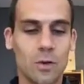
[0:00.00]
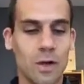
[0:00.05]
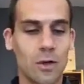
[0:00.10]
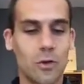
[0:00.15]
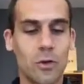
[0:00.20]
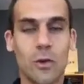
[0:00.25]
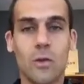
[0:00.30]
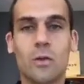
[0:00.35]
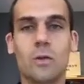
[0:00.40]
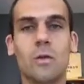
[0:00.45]

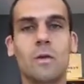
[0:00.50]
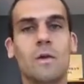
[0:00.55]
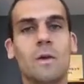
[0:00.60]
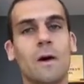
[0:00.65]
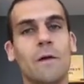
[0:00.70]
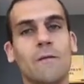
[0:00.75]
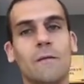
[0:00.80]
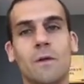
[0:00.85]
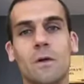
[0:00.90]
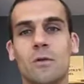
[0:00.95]
just to
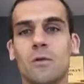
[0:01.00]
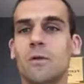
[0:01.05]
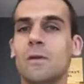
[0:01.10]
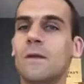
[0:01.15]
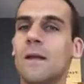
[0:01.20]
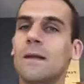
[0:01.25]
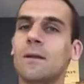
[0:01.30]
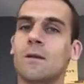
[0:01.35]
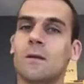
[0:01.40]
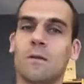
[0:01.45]
soften, to
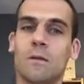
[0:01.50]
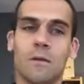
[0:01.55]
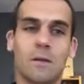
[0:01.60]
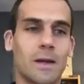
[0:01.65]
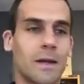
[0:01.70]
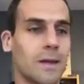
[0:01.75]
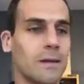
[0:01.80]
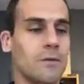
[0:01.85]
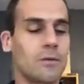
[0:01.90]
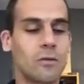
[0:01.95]
settle,
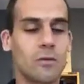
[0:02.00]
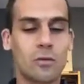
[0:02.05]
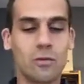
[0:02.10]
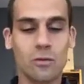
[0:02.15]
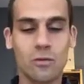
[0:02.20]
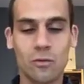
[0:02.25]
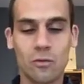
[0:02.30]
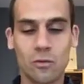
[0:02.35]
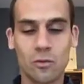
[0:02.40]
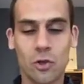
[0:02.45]
and
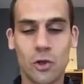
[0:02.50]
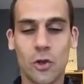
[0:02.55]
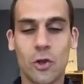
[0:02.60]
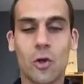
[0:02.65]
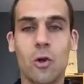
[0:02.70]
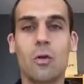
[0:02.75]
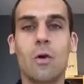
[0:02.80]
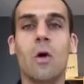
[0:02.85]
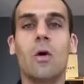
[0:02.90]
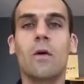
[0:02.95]
to
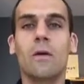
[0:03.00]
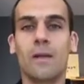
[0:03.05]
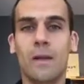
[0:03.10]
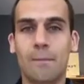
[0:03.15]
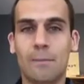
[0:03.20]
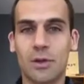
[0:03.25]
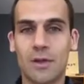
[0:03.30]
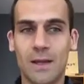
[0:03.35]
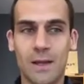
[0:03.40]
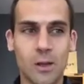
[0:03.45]
show all their
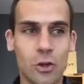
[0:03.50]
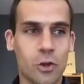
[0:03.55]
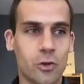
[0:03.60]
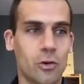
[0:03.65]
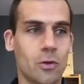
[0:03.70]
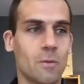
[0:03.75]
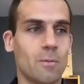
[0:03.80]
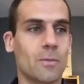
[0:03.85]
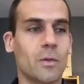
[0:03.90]
potential.